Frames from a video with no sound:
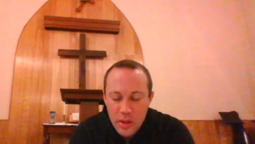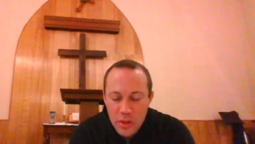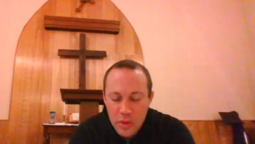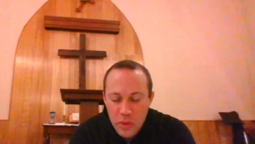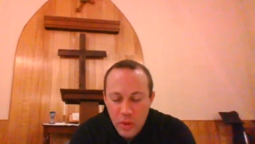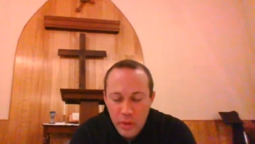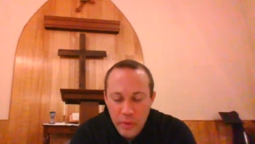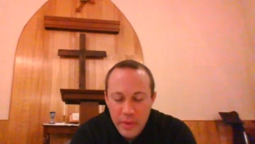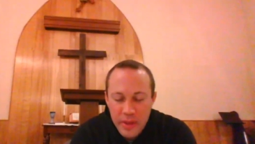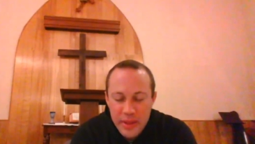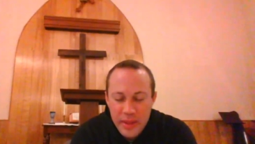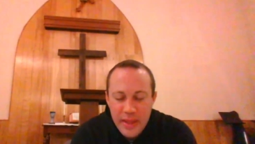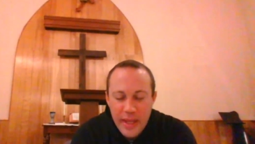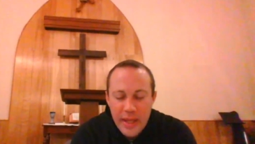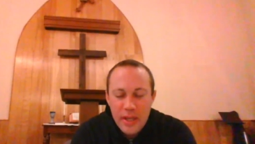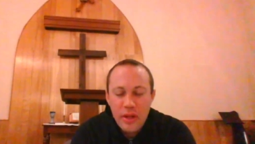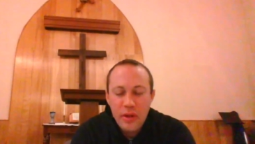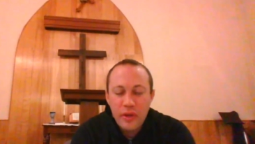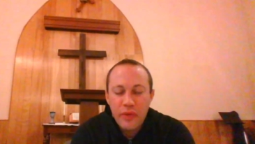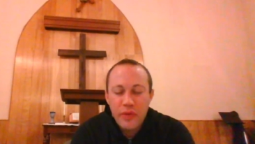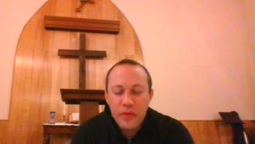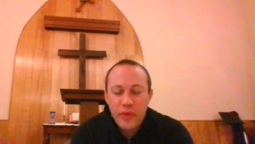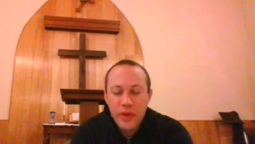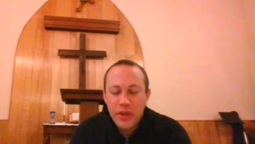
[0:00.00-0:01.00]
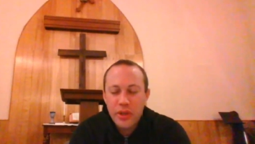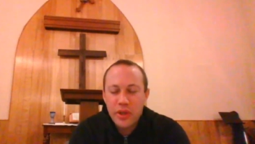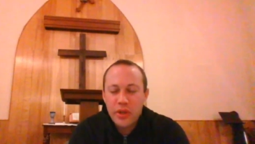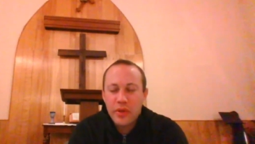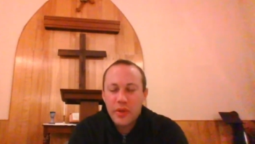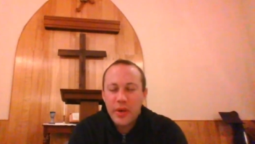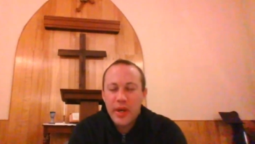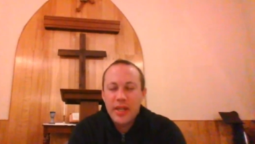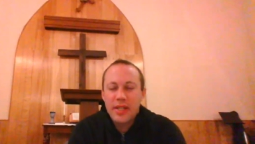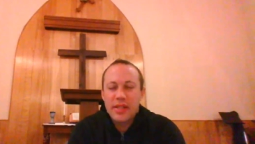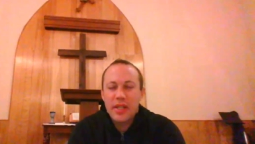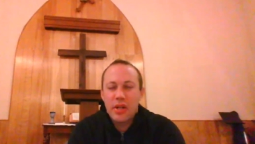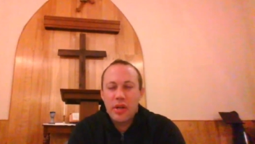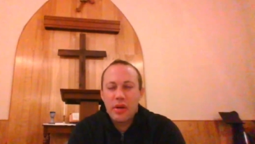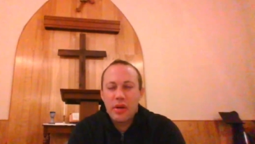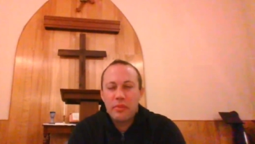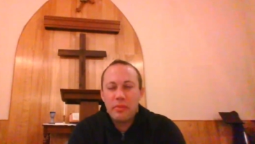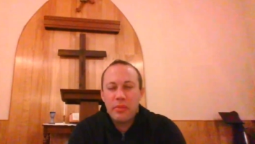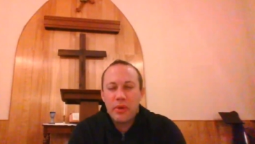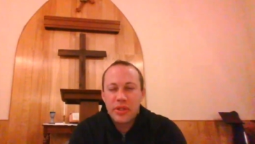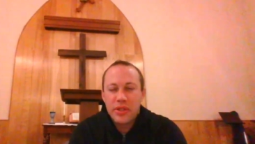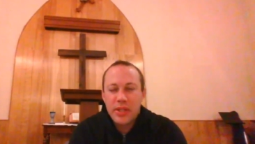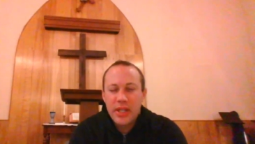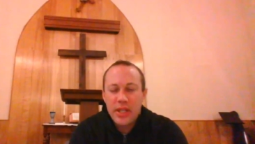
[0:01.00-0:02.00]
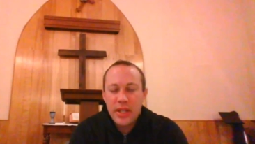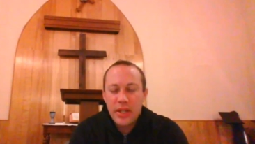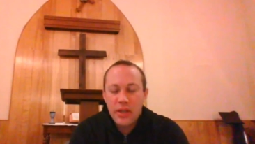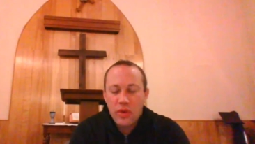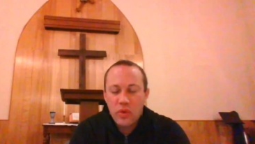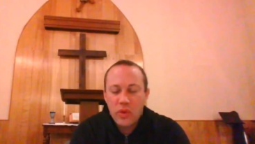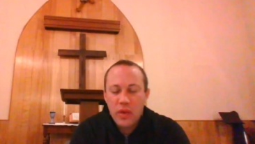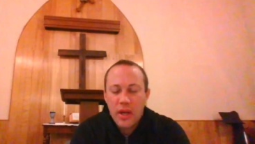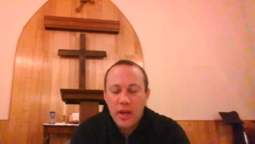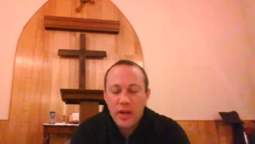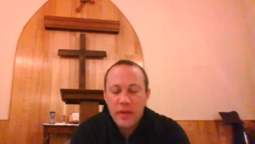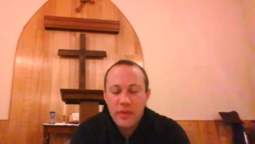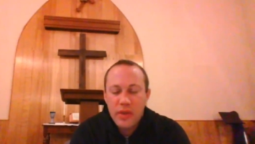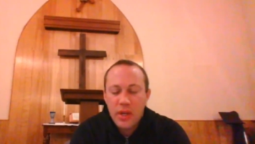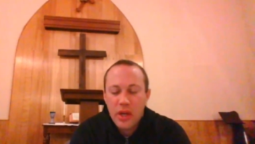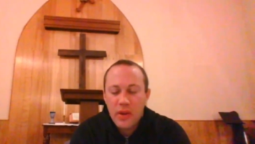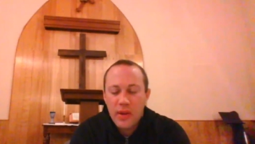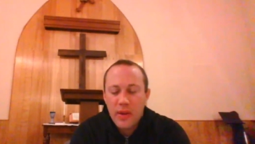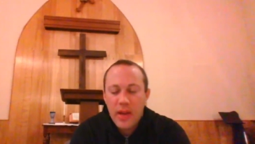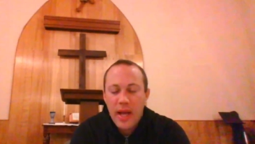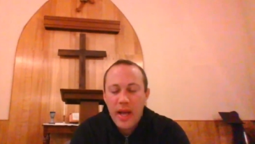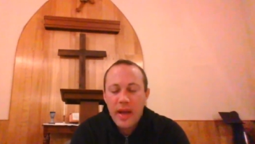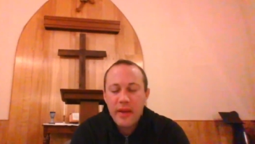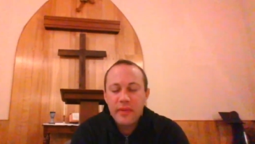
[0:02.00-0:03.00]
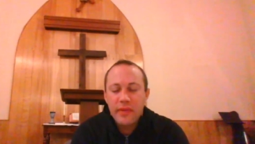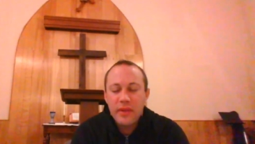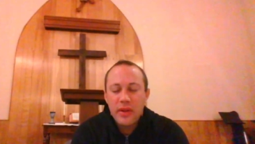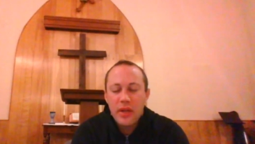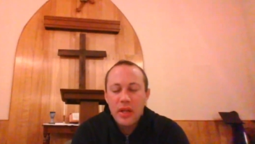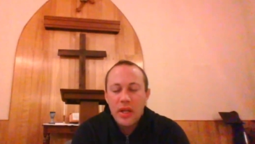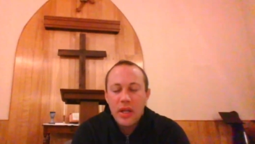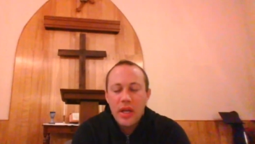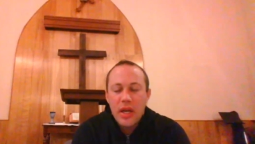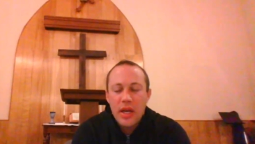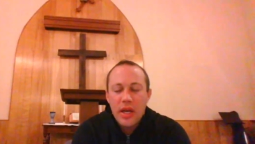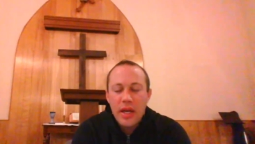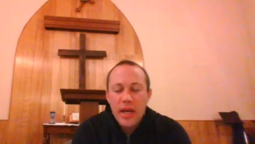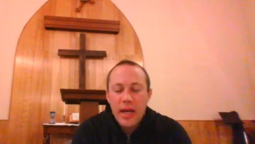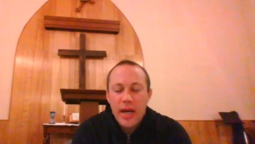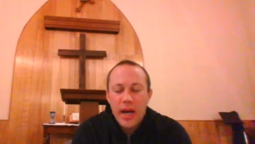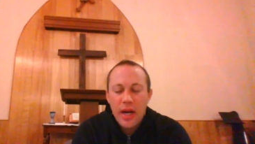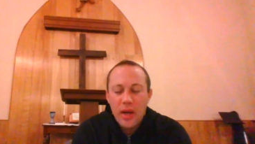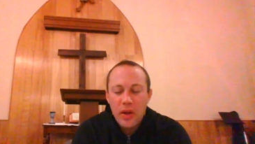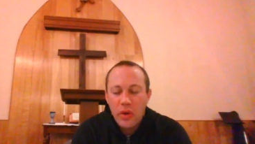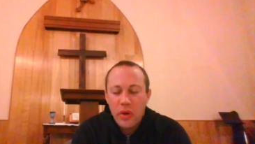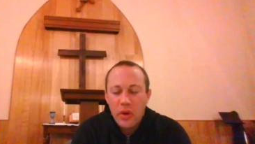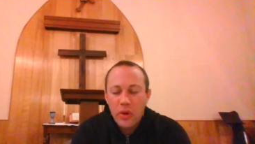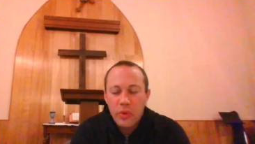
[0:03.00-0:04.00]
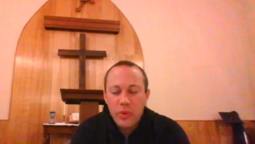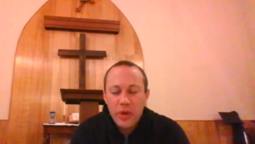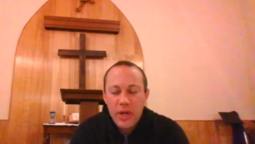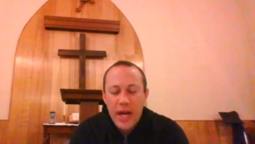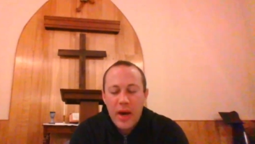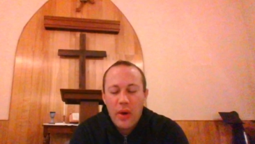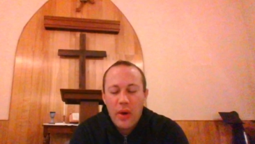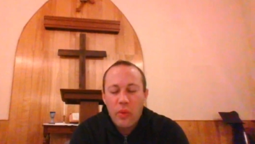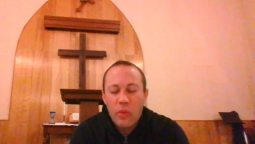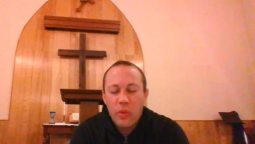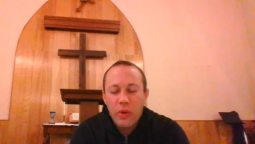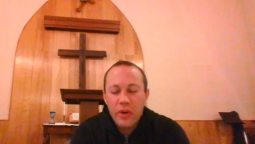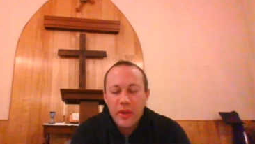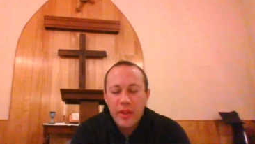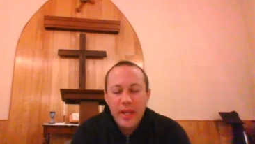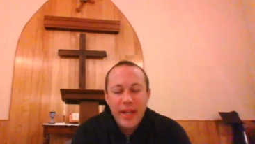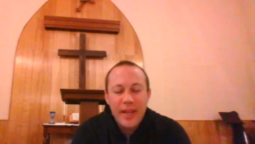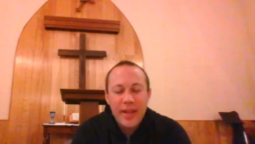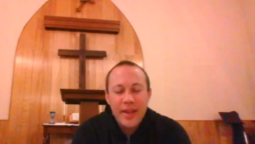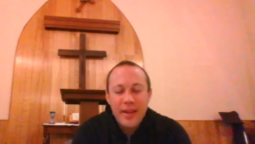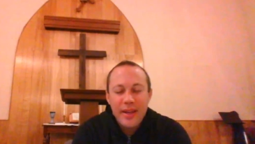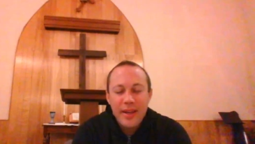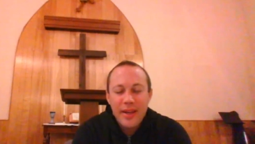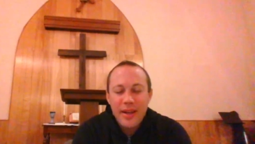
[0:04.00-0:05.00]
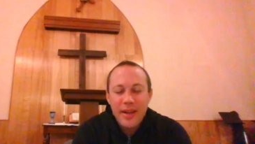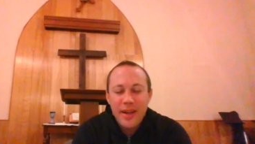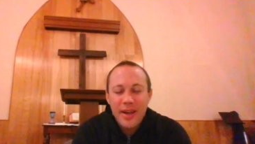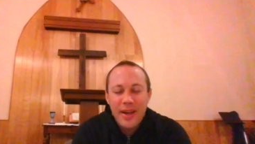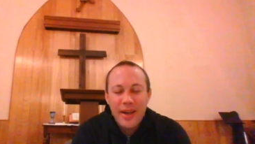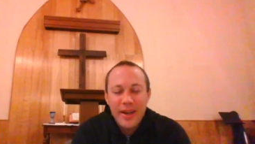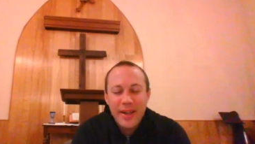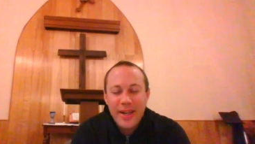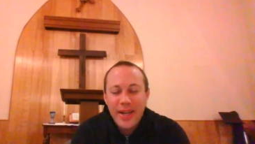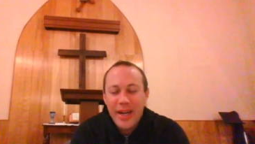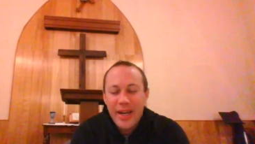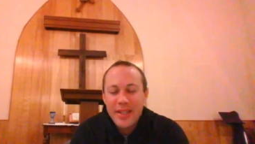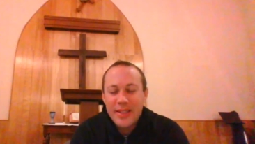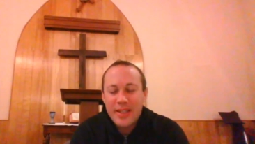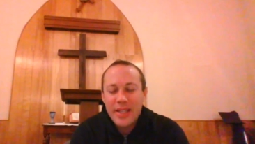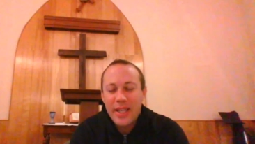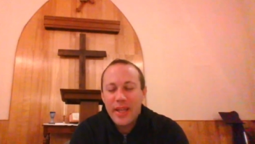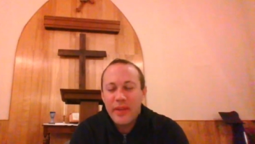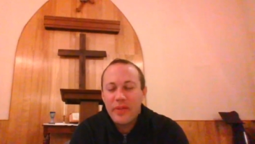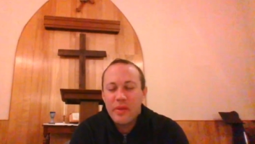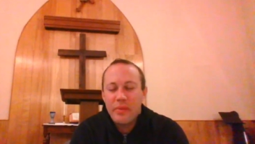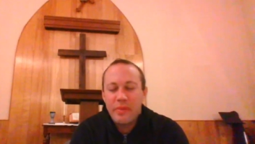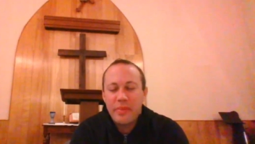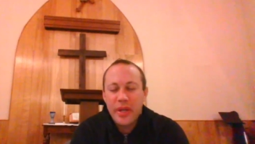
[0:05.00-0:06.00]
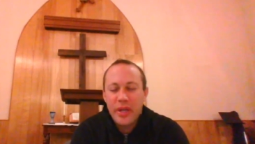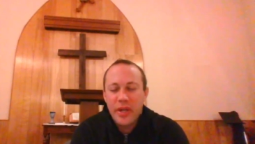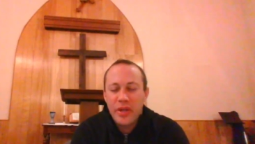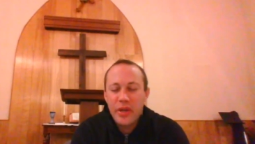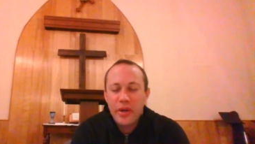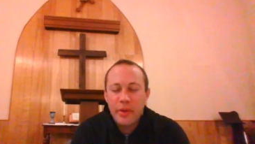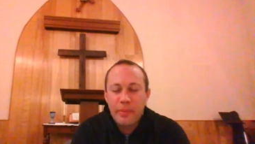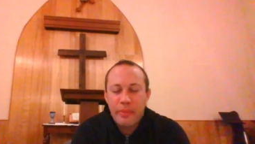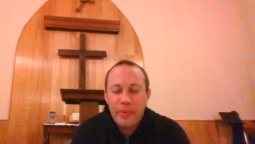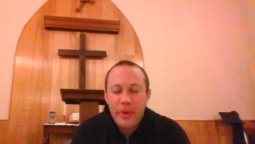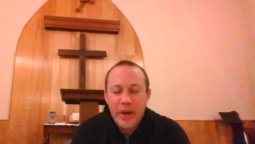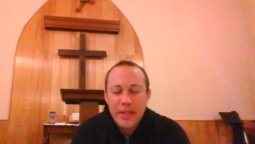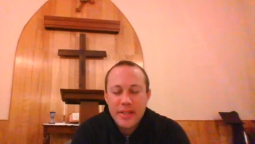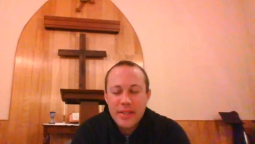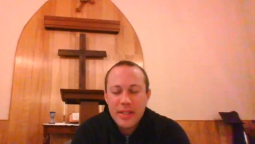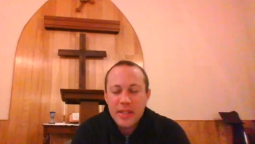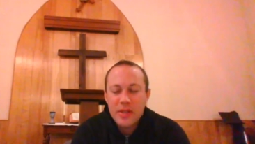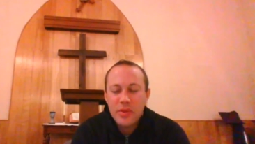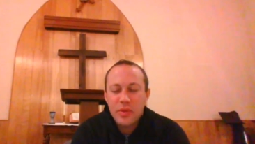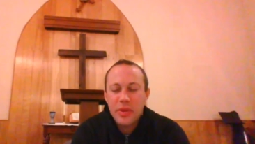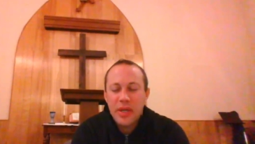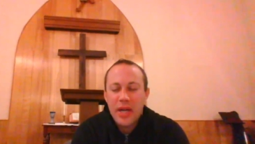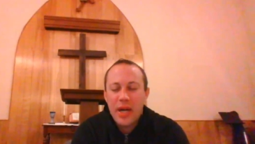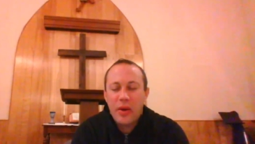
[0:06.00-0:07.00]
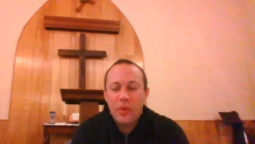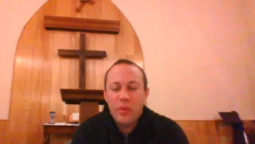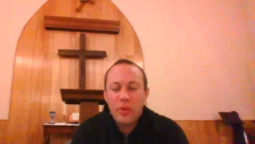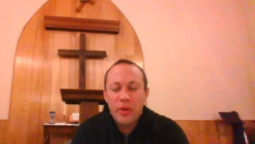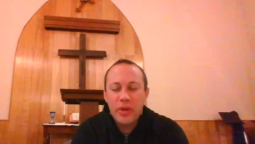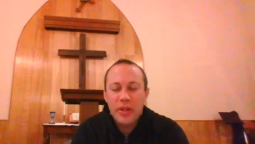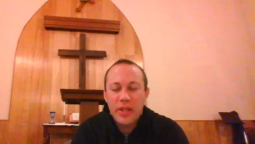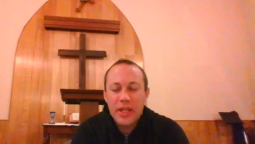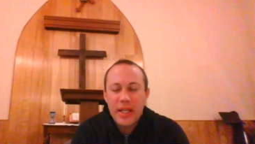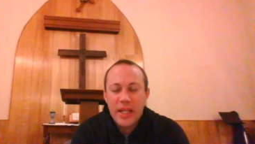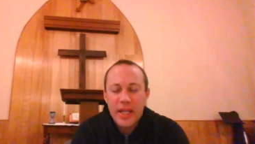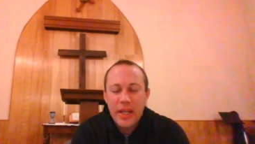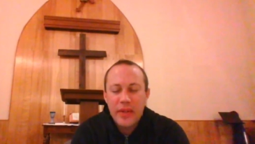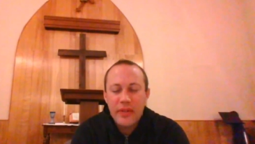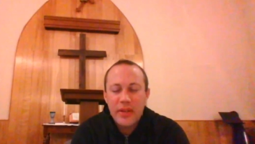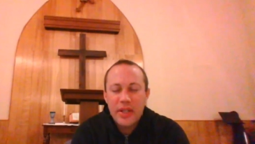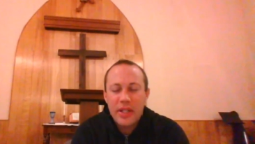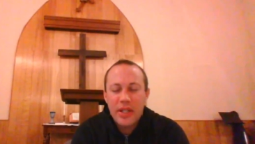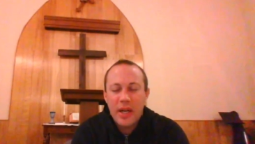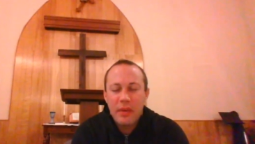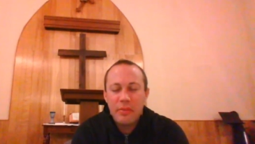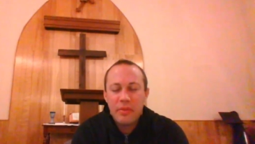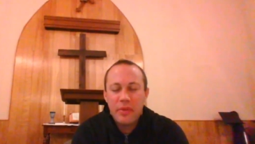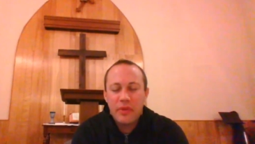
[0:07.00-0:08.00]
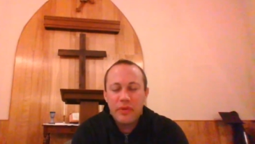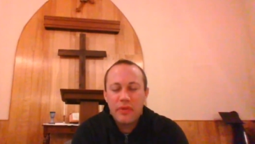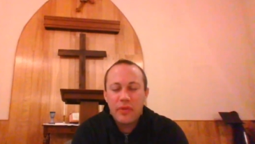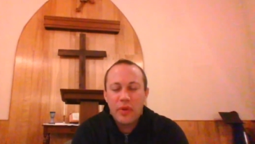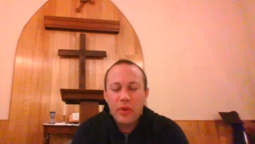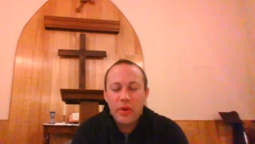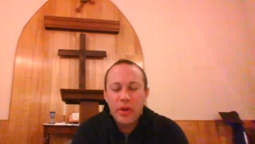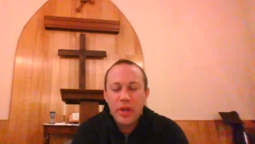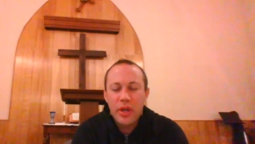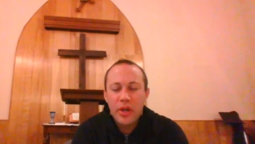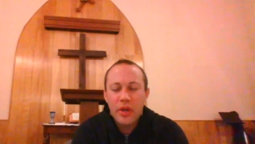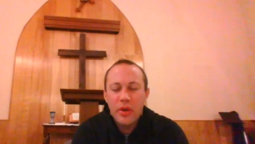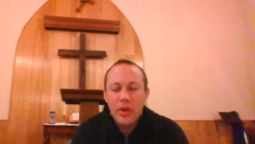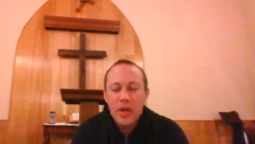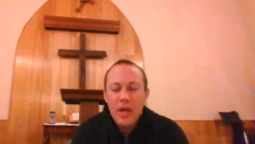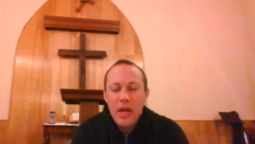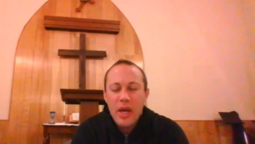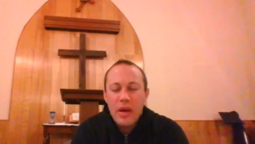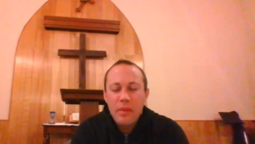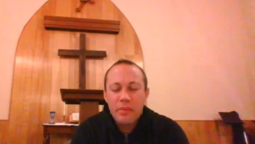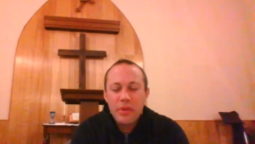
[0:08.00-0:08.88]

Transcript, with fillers: Lord, we thank you for your grace and your mercy and your love in our life. Uh, Lord, we're not worthy, uh, God, to even be in your presence. We're not worthy to even come before you.